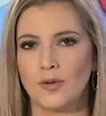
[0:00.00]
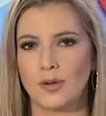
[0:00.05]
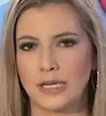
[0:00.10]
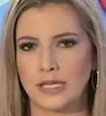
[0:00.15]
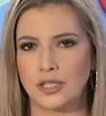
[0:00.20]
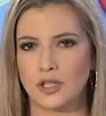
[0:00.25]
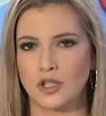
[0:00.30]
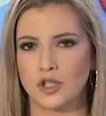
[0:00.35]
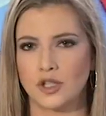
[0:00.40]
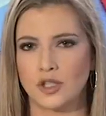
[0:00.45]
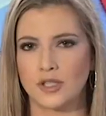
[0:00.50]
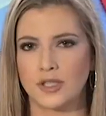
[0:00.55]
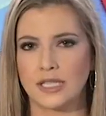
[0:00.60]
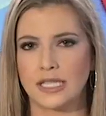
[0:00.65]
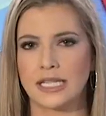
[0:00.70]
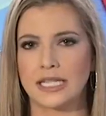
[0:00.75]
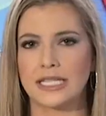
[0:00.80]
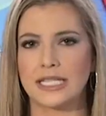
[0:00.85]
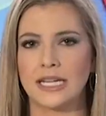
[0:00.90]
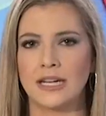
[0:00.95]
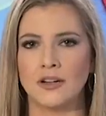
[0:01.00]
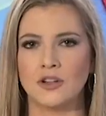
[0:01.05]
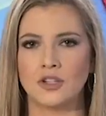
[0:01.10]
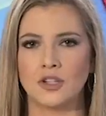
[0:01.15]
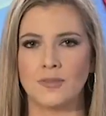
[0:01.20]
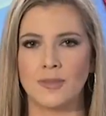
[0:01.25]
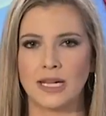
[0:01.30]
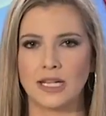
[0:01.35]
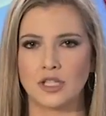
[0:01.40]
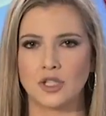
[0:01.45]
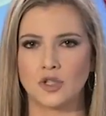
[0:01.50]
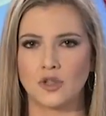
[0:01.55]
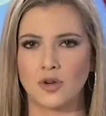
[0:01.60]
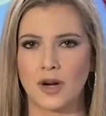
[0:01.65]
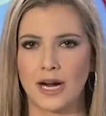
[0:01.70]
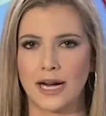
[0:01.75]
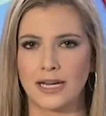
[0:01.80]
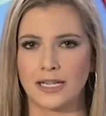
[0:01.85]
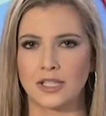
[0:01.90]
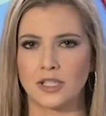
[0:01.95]
Researchers continue to make
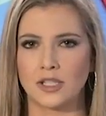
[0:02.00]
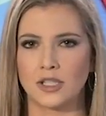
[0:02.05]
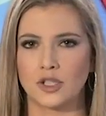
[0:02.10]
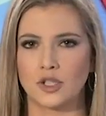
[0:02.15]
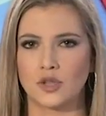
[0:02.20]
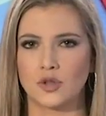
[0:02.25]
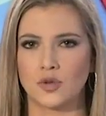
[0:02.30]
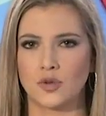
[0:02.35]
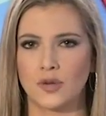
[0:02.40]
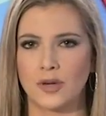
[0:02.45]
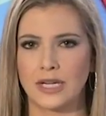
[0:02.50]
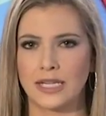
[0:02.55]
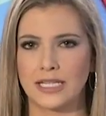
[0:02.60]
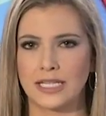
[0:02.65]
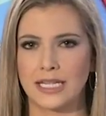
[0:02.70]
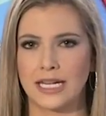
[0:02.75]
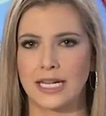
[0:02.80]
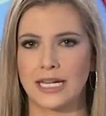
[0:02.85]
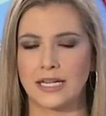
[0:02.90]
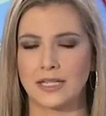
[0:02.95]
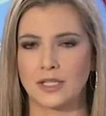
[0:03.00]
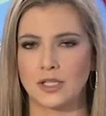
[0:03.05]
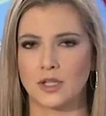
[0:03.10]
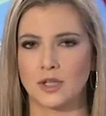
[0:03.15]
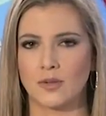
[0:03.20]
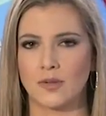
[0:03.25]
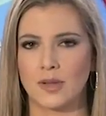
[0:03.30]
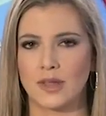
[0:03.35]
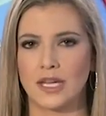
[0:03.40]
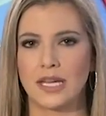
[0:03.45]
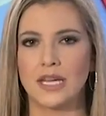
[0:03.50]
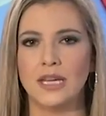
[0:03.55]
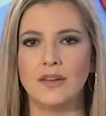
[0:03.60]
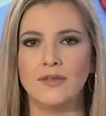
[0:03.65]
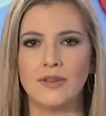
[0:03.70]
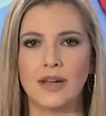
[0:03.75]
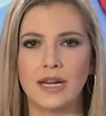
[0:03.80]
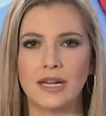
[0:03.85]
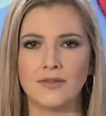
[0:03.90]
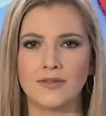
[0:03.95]
strides to treat cancer with
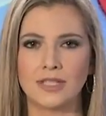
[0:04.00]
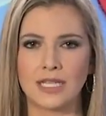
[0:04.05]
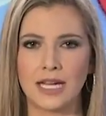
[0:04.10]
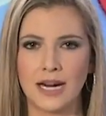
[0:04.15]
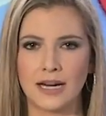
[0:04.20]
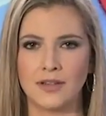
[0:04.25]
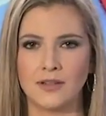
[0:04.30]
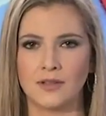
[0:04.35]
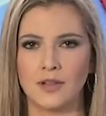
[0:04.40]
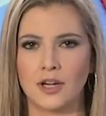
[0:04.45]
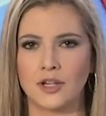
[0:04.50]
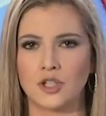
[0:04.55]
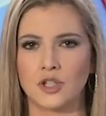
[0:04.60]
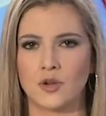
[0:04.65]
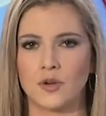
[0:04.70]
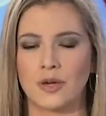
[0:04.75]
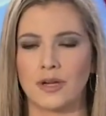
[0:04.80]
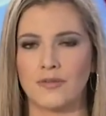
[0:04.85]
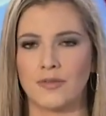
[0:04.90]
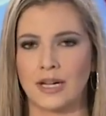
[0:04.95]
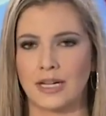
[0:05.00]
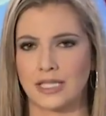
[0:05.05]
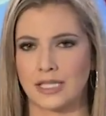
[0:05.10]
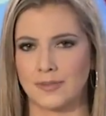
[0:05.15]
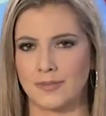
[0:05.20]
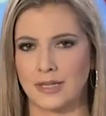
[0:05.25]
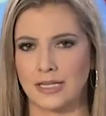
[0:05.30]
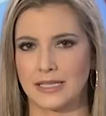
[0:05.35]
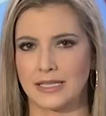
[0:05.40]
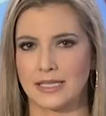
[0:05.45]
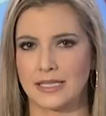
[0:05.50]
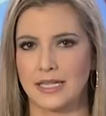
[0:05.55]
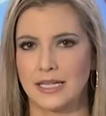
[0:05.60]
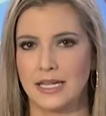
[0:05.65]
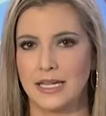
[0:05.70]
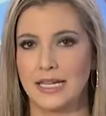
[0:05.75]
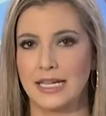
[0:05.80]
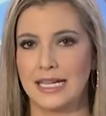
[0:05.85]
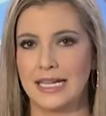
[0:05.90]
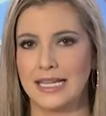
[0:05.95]
innovative technological advancements.
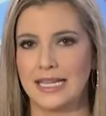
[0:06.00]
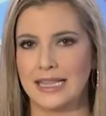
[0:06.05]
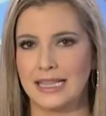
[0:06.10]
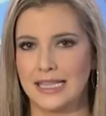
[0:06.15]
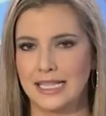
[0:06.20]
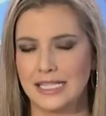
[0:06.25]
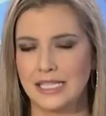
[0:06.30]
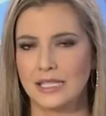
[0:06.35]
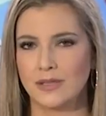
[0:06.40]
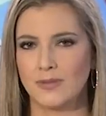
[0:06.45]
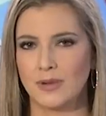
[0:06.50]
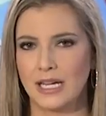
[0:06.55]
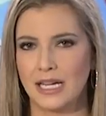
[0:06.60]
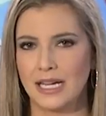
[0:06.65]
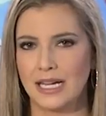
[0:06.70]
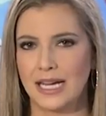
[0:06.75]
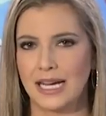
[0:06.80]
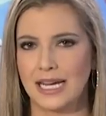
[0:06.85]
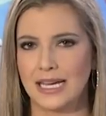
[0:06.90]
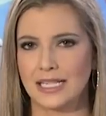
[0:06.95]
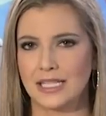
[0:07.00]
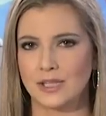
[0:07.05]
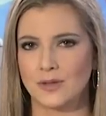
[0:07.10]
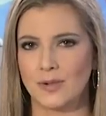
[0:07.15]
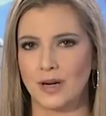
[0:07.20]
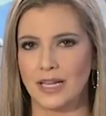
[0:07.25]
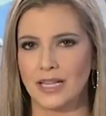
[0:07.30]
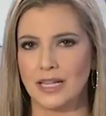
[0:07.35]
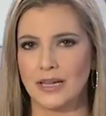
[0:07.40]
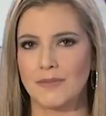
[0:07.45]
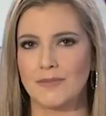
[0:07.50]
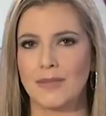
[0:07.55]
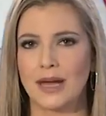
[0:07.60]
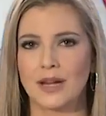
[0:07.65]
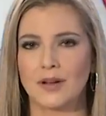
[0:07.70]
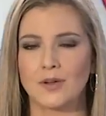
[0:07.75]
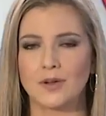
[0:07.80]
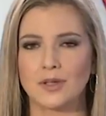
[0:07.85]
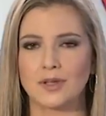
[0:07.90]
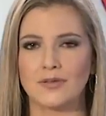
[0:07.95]
This week, an Israeli
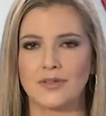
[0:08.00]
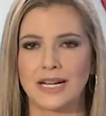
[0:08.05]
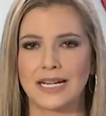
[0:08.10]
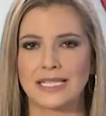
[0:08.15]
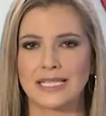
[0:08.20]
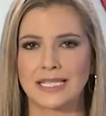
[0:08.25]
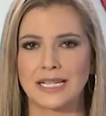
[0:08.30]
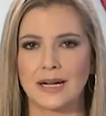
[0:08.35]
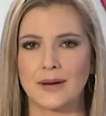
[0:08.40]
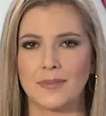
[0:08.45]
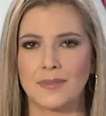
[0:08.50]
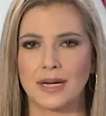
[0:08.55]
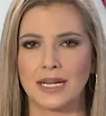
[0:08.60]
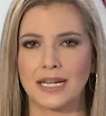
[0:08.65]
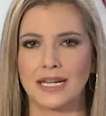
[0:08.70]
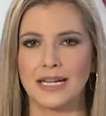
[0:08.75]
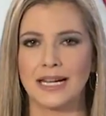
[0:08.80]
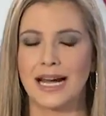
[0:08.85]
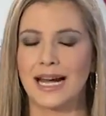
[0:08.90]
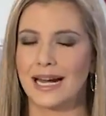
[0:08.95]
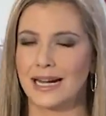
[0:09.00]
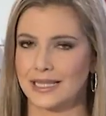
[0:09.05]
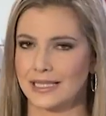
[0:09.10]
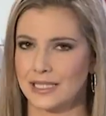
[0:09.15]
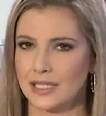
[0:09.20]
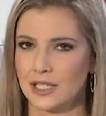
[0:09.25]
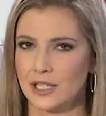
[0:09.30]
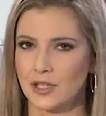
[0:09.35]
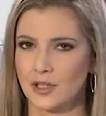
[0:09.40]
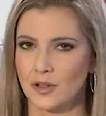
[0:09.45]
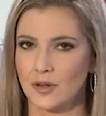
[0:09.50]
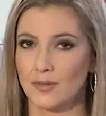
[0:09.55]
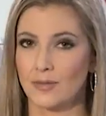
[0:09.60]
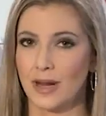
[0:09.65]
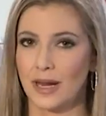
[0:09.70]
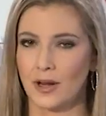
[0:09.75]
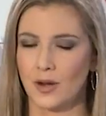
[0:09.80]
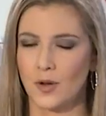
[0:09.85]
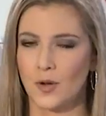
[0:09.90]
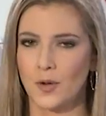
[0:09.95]
medical device company, IceCure
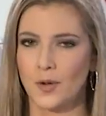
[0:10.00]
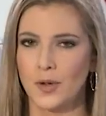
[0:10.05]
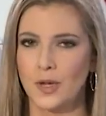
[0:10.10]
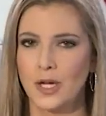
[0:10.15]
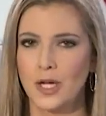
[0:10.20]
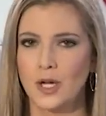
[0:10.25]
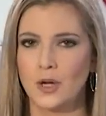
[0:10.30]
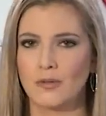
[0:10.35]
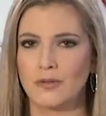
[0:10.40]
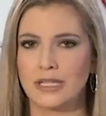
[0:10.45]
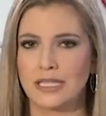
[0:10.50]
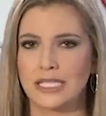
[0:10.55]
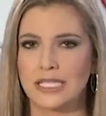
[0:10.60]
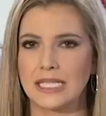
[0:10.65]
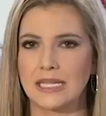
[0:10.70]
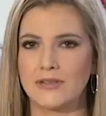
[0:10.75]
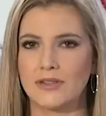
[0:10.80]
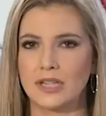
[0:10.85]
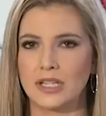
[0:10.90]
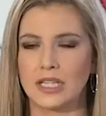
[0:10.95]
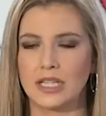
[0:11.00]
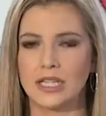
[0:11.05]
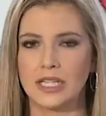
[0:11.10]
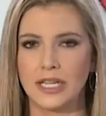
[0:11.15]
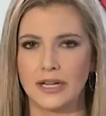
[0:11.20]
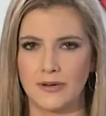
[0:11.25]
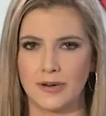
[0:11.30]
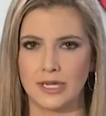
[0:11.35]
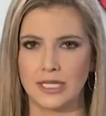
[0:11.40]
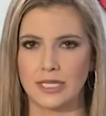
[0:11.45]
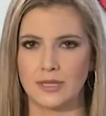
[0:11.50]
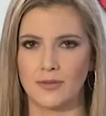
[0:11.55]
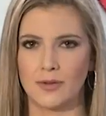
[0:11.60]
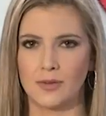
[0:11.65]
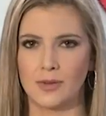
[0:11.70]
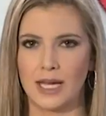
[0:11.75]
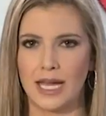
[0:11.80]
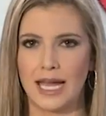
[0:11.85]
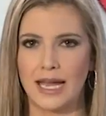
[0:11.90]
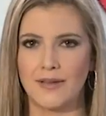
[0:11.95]
Medical, received clearance
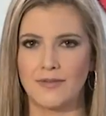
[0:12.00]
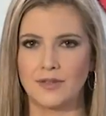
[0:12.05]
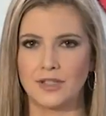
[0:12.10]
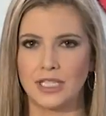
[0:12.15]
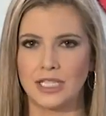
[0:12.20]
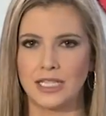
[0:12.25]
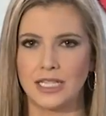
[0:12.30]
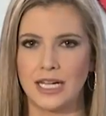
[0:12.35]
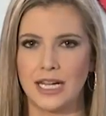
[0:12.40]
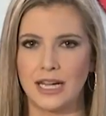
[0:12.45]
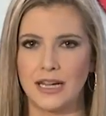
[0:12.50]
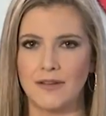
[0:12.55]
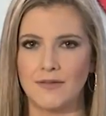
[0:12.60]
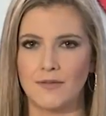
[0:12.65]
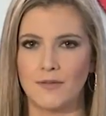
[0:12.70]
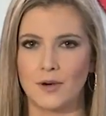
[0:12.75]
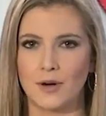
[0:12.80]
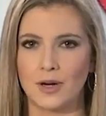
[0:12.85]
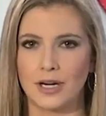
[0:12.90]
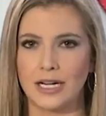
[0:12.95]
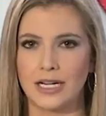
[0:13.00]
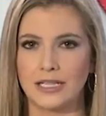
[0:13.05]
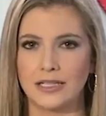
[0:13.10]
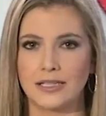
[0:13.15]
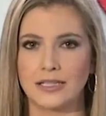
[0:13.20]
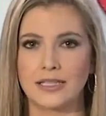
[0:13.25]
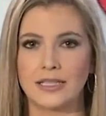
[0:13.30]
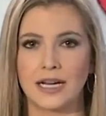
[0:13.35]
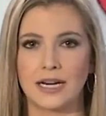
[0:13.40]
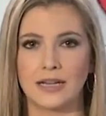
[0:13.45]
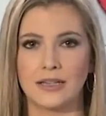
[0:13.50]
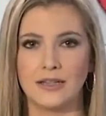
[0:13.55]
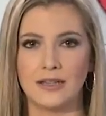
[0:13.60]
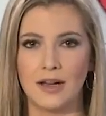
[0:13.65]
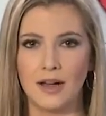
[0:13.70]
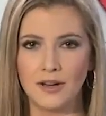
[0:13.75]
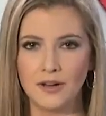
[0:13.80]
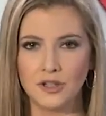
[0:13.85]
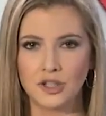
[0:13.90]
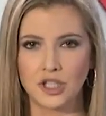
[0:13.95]
from the FDA for its
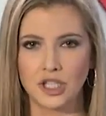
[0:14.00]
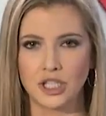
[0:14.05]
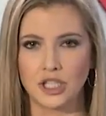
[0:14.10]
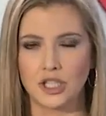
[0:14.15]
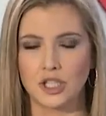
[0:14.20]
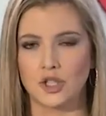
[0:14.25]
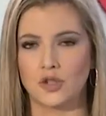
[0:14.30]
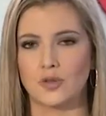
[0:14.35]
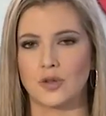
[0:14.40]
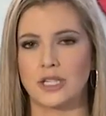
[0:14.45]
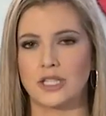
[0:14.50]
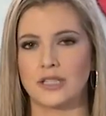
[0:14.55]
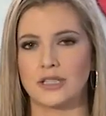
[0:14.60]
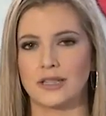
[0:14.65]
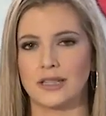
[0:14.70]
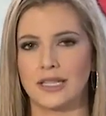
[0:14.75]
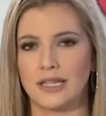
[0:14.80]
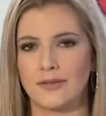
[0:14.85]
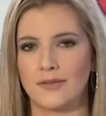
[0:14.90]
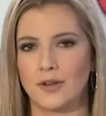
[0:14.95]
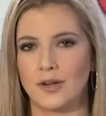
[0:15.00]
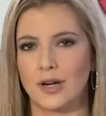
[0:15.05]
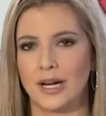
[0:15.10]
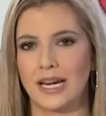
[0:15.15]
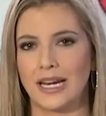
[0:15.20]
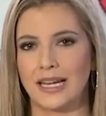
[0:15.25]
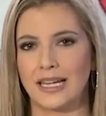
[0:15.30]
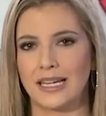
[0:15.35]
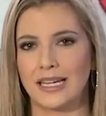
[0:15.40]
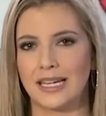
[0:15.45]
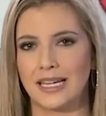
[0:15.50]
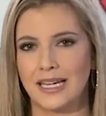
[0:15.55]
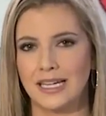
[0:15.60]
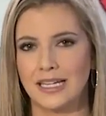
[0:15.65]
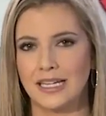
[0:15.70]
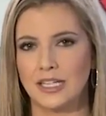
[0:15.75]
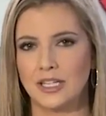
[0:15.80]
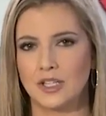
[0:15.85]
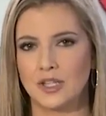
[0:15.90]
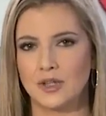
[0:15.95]
technology to treat liver and
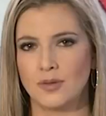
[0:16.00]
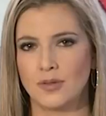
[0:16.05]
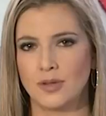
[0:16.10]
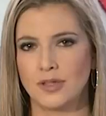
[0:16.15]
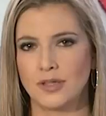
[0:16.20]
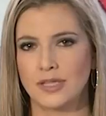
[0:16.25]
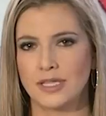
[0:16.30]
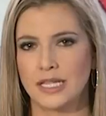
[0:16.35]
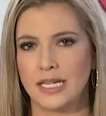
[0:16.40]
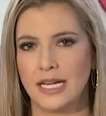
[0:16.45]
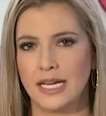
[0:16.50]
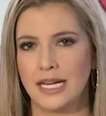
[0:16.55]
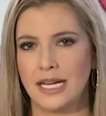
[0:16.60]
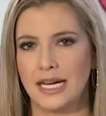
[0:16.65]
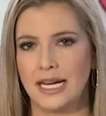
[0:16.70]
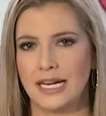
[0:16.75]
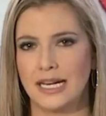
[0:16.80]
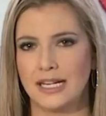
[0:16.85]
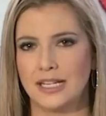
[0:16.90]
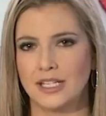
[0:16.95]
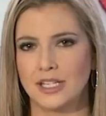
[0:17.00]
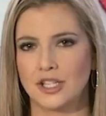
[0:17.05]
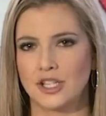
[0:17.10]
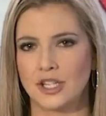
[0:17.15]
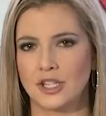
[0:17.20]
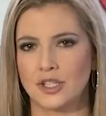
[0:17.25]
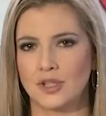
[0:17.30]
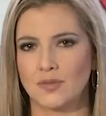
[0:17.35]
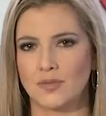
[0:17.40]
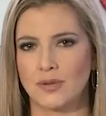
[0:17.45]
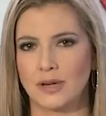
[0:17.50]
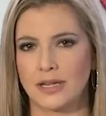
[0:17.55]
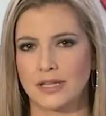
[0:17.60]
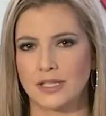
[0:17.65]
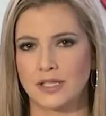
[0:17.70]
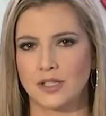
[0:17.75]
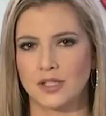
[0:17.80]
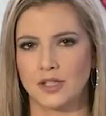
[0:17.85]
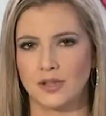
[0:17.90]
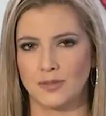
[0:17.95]
kidney tumors in addition to
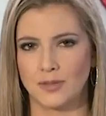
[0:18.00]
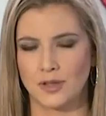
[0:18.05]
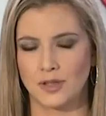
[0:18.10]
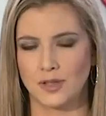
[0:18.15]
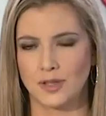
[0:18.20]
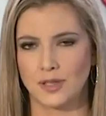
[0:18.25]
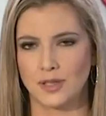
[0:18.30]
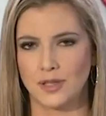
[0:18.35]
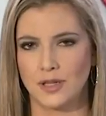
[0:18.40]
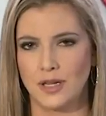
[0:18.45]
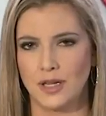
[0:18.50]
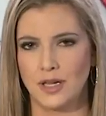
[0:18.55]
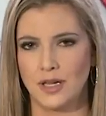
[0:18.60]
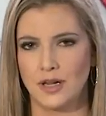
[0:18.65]
breast tumors.